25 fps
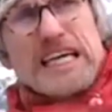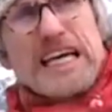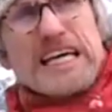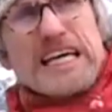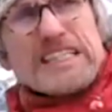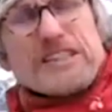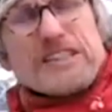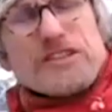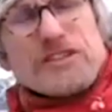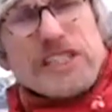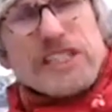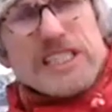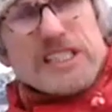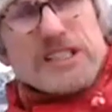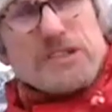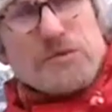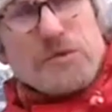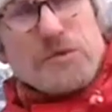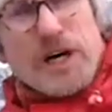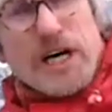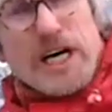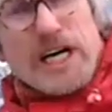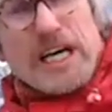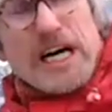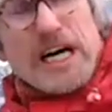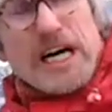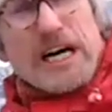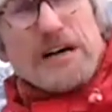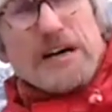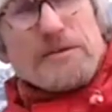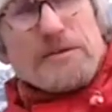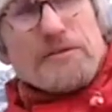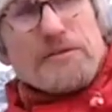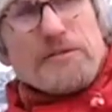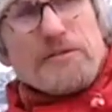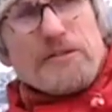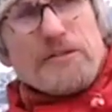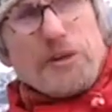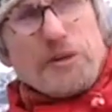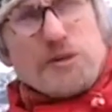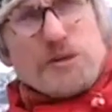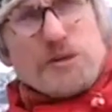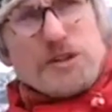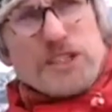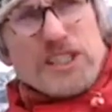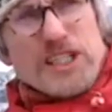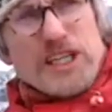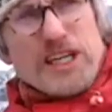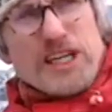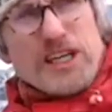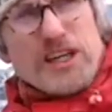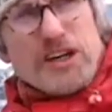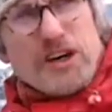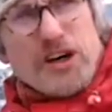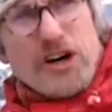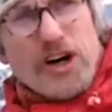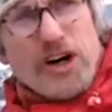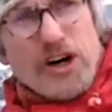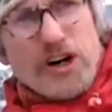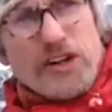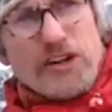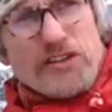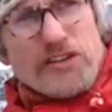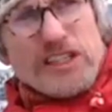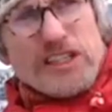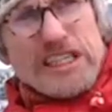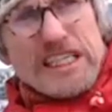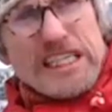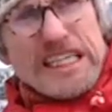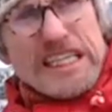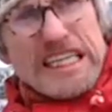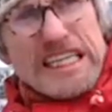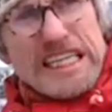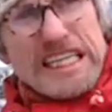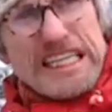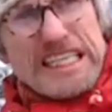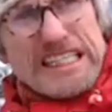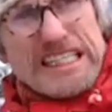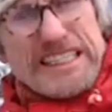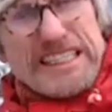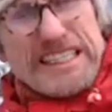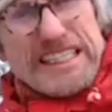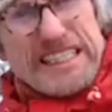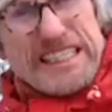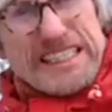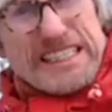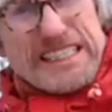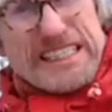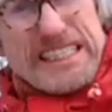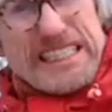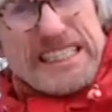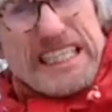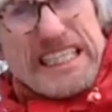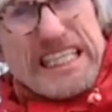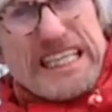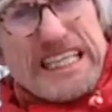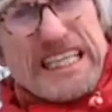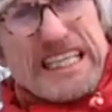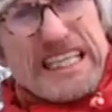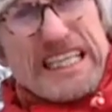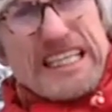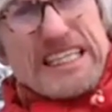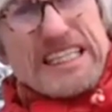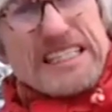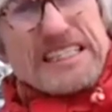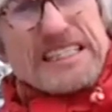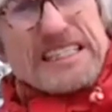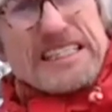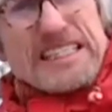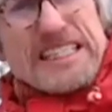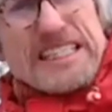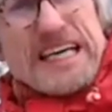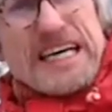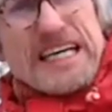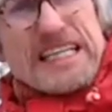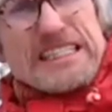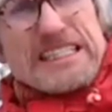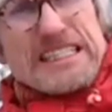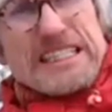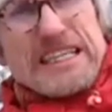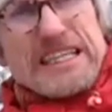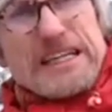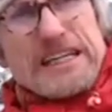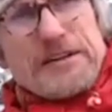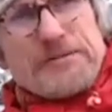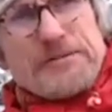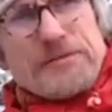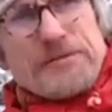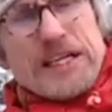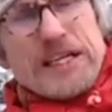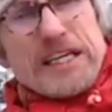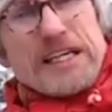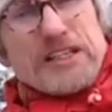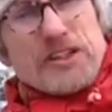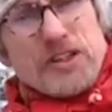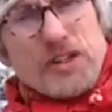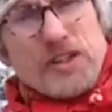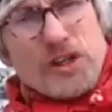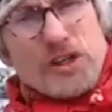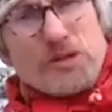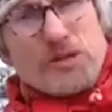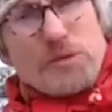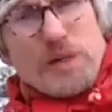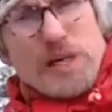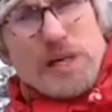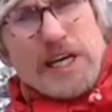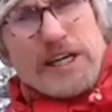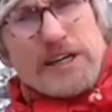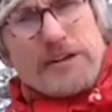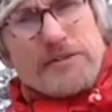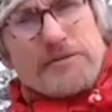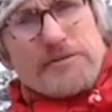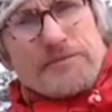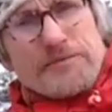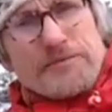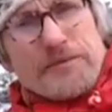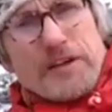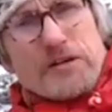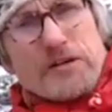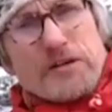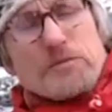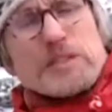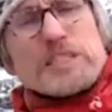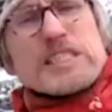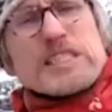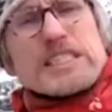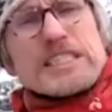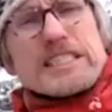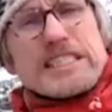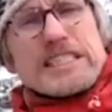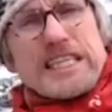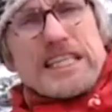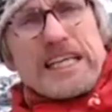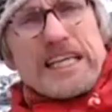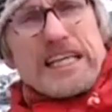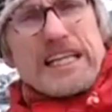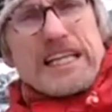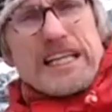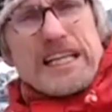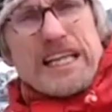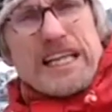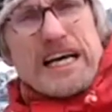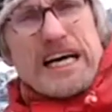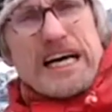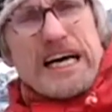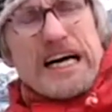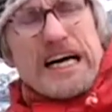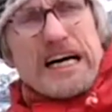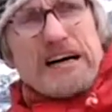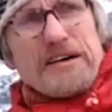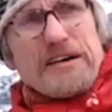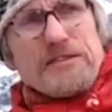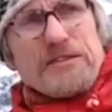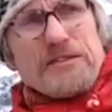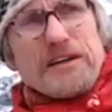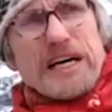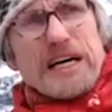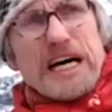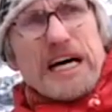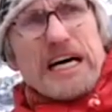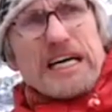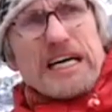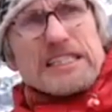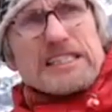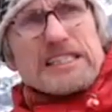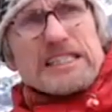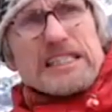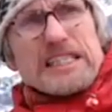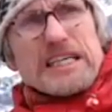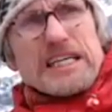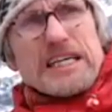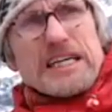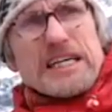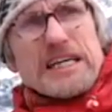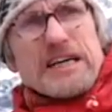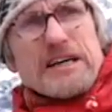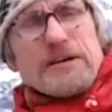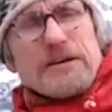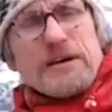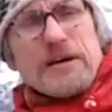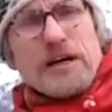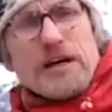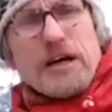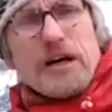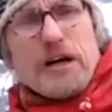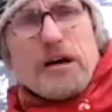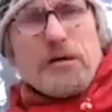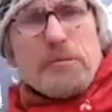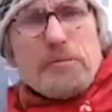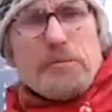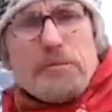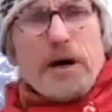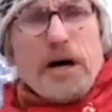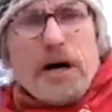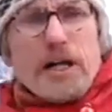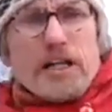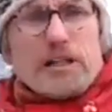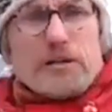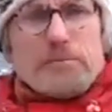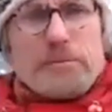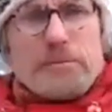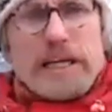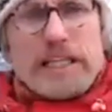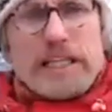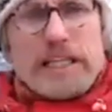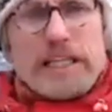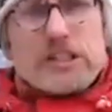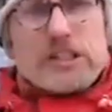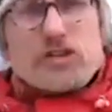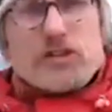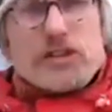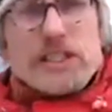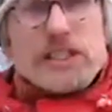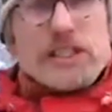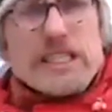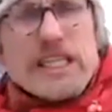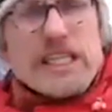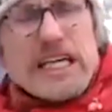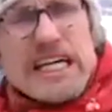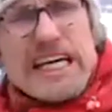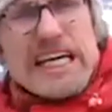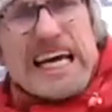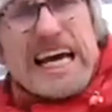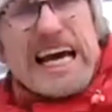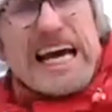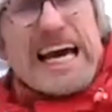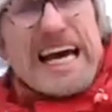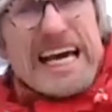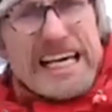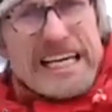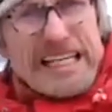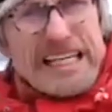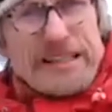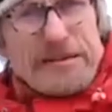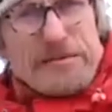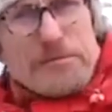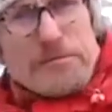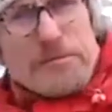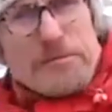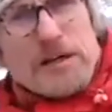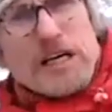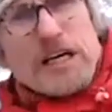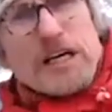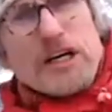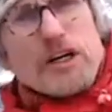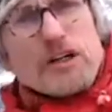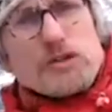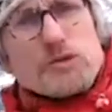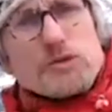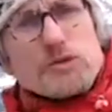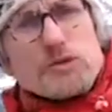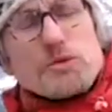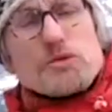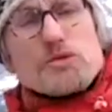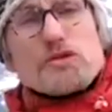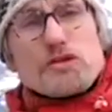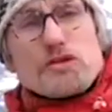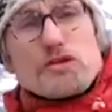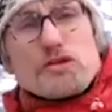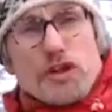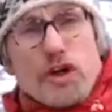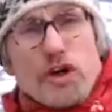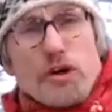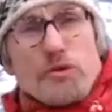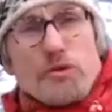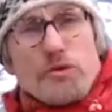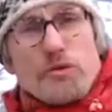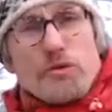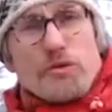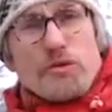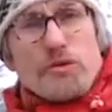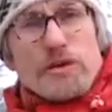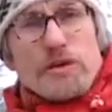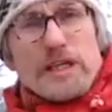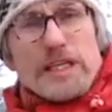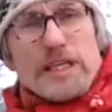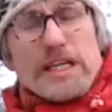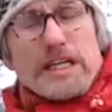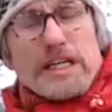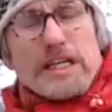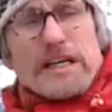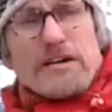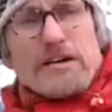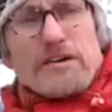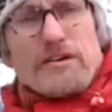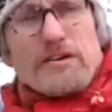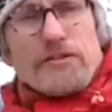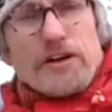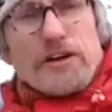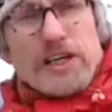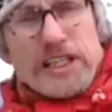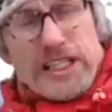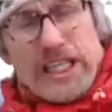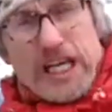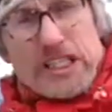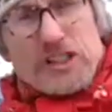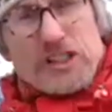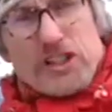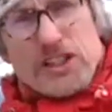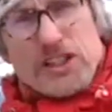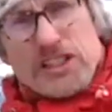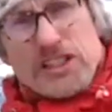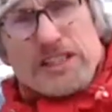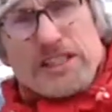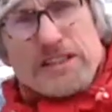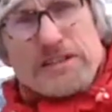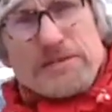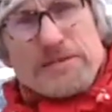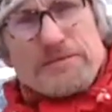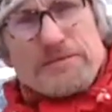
and the reason why I'm focusing on this is that in Norway, we still have as a parliamentary aim to grow financially.